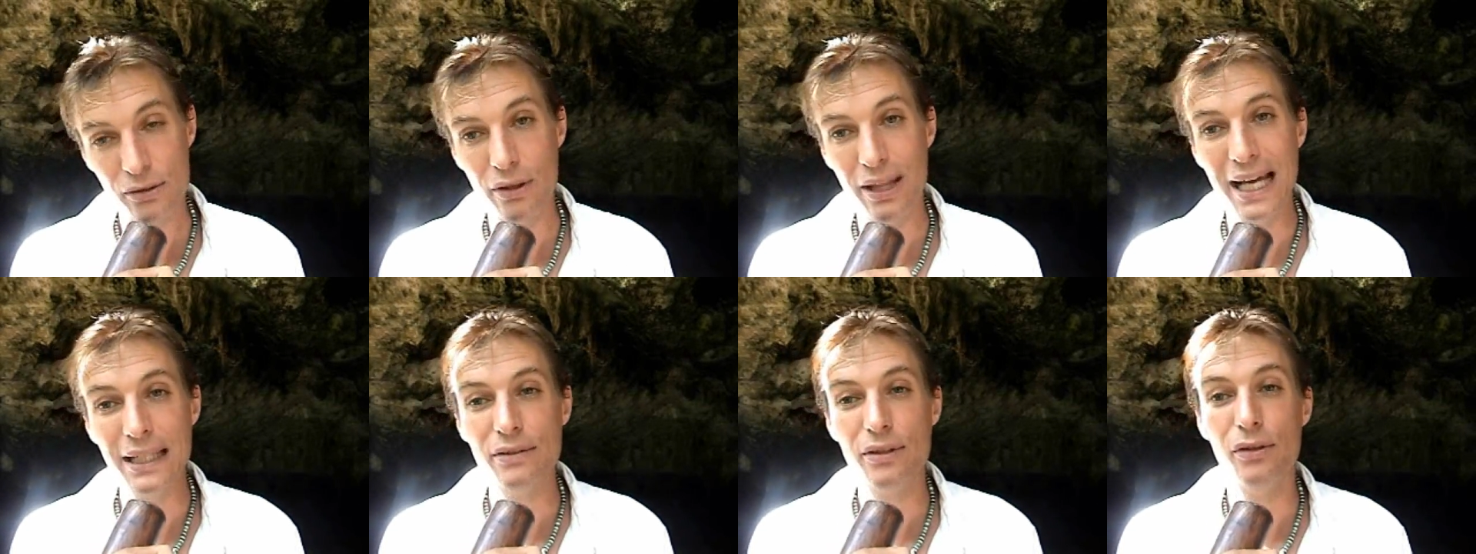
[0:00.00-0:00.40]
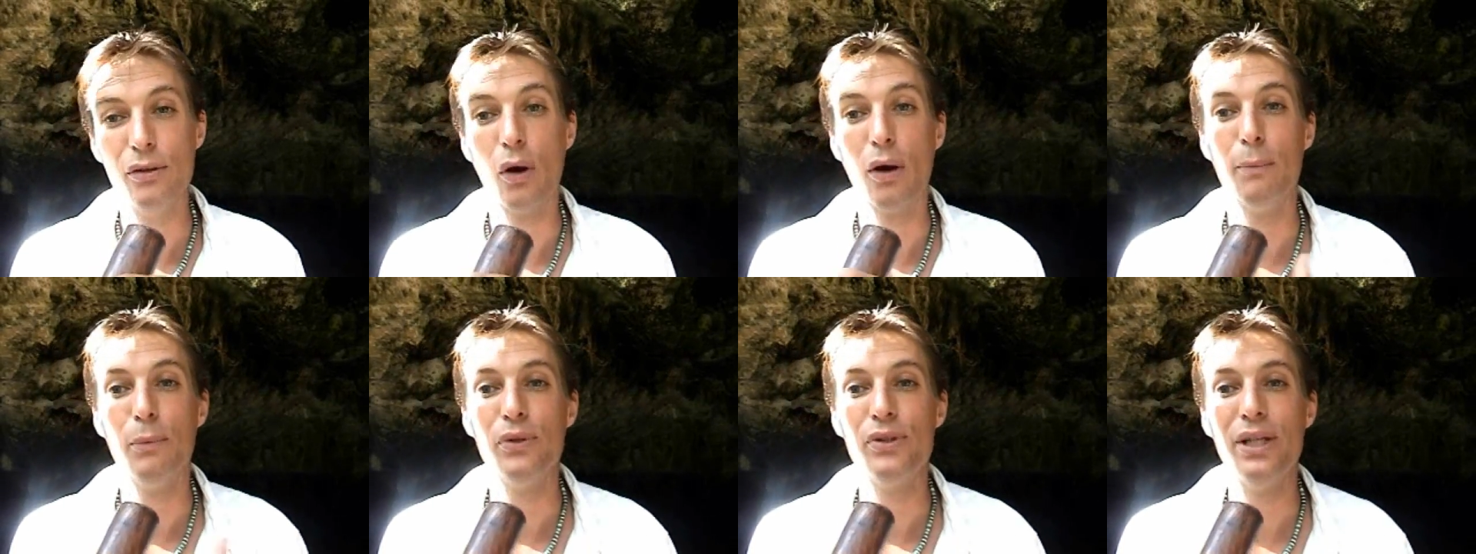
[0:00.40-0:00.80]
So that's a
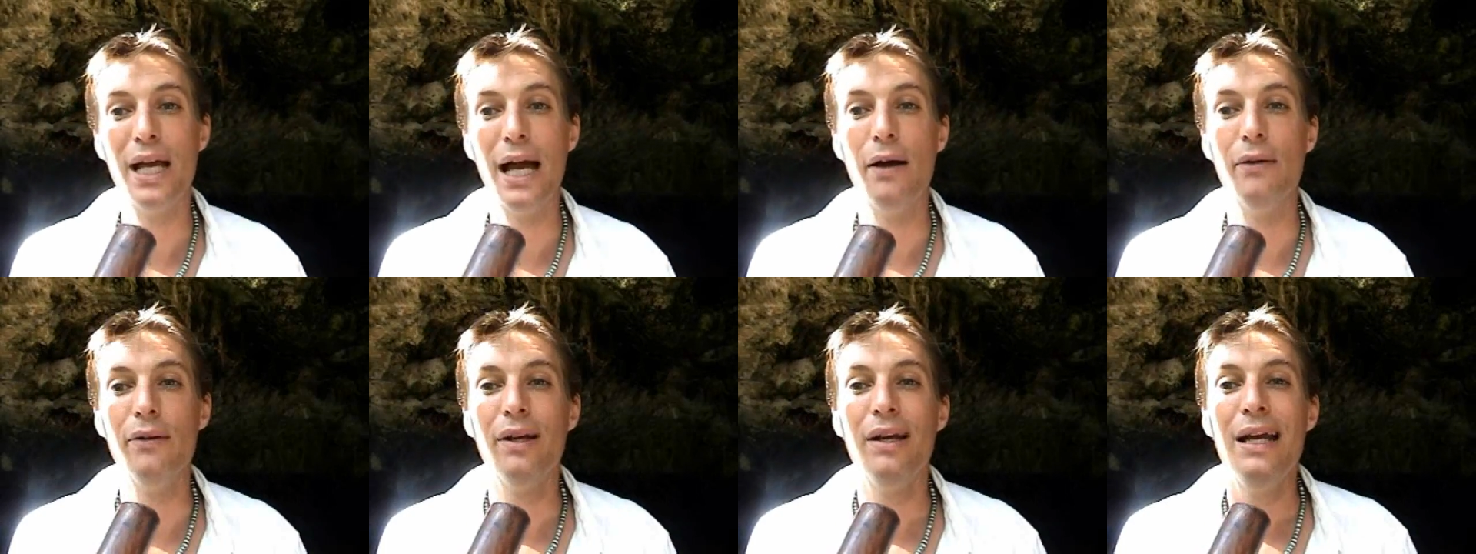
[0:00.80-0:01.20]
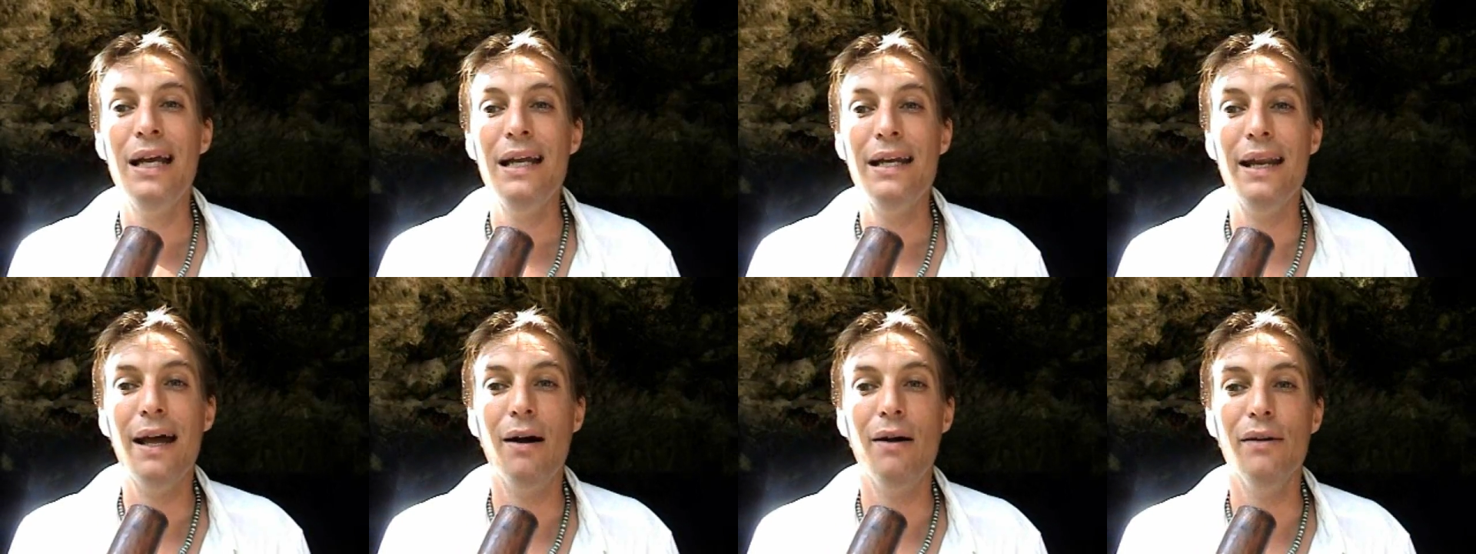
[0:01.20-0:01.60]
normal sound.
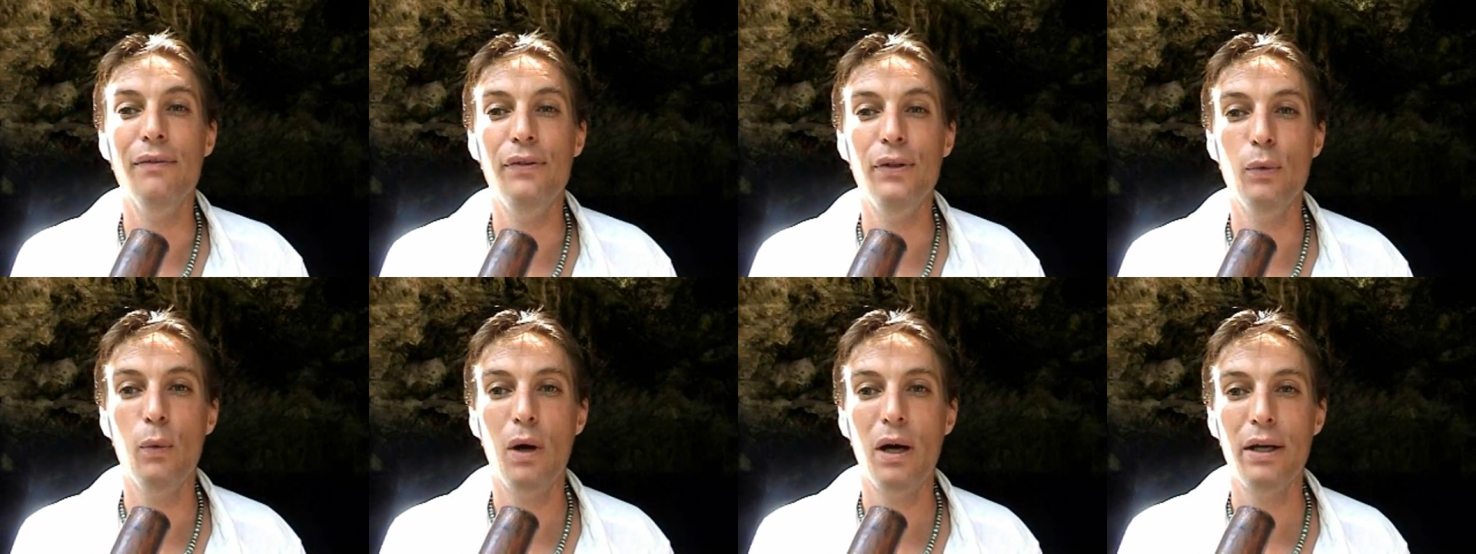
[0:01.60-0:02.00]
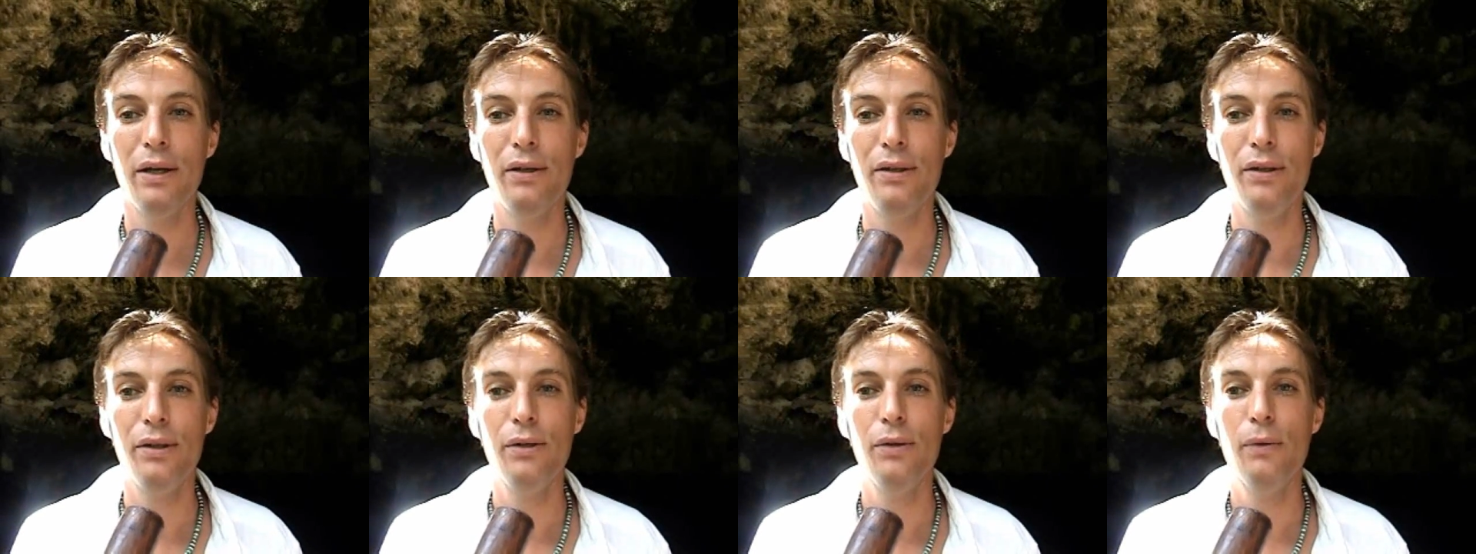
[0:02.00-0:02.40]
Now if you want
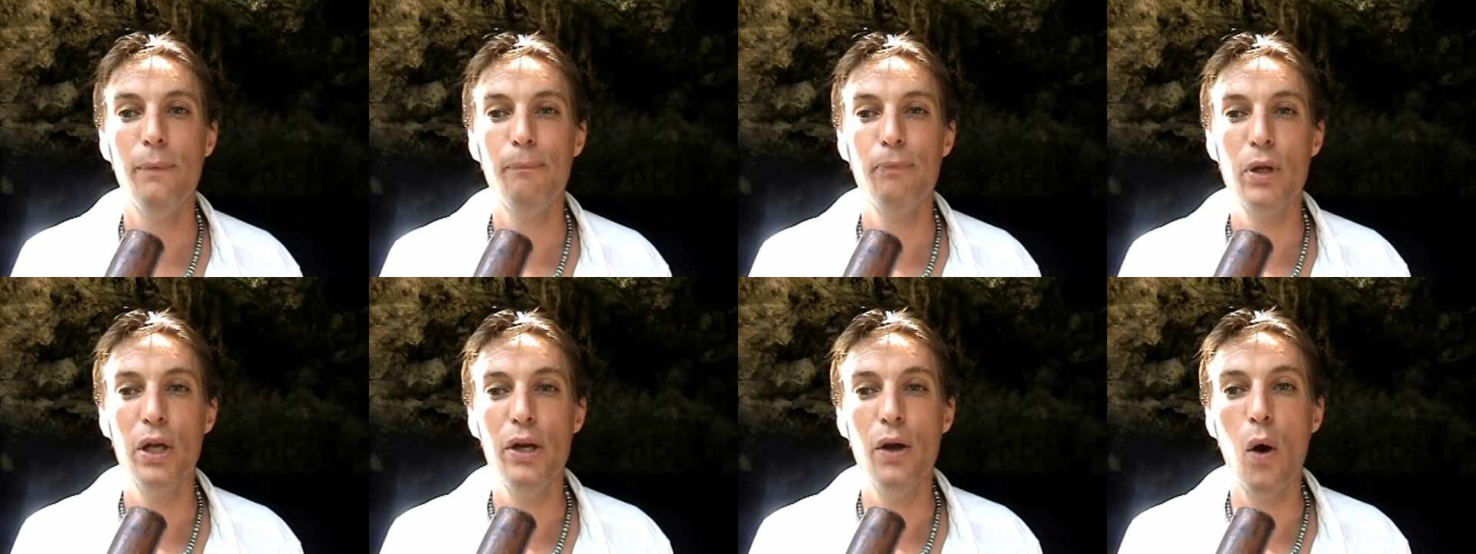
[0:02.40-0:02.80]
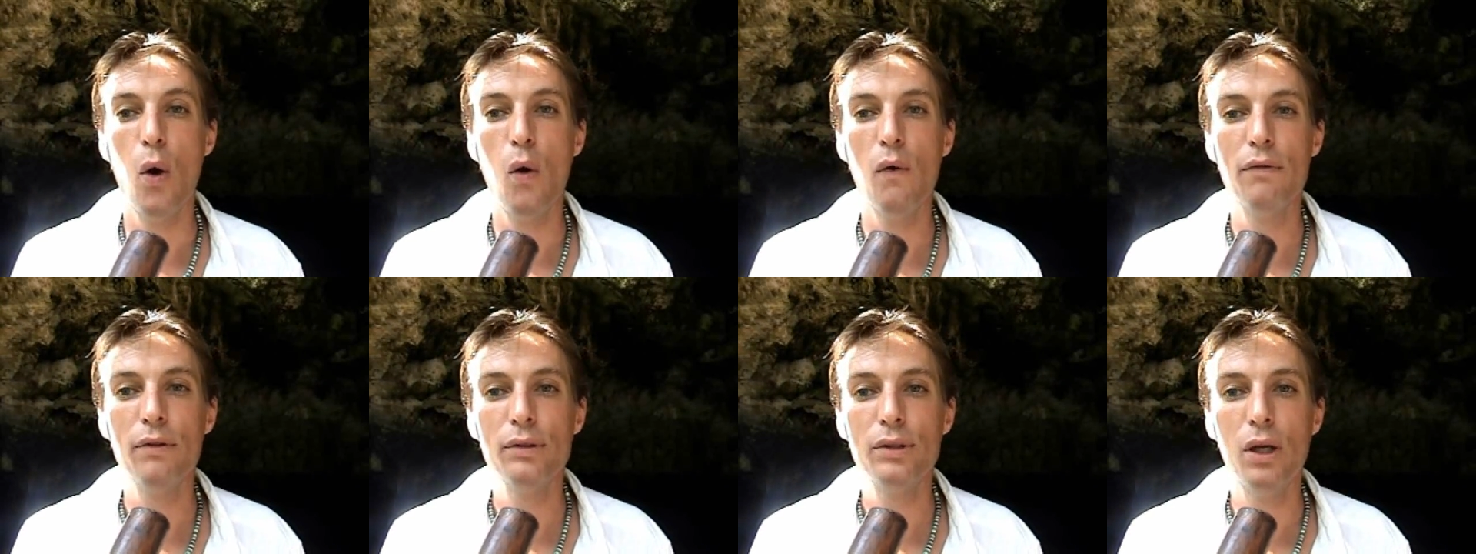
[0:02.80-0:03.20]
to do an
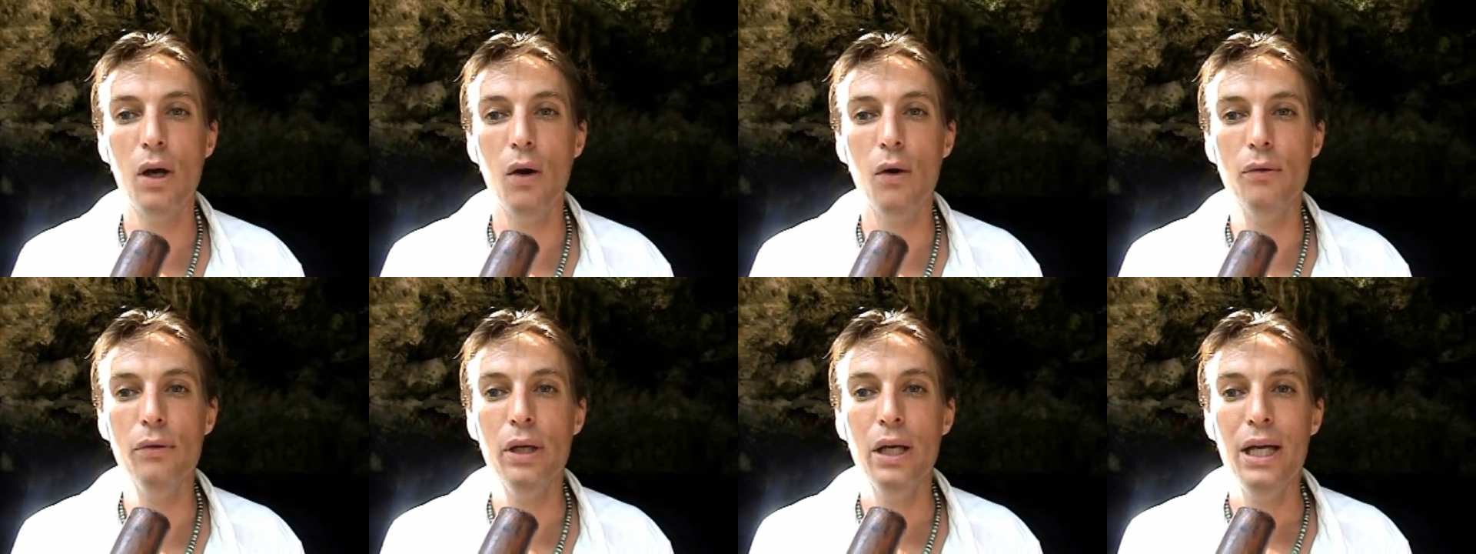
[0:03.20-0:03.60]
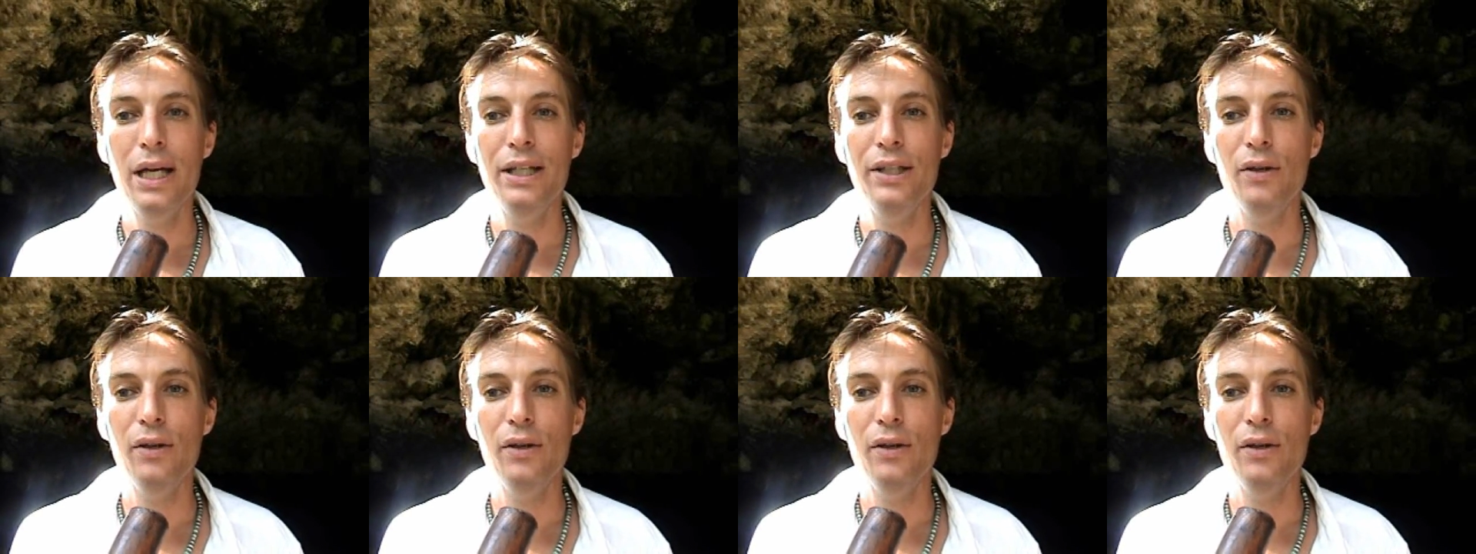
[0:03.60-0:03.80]
overtone,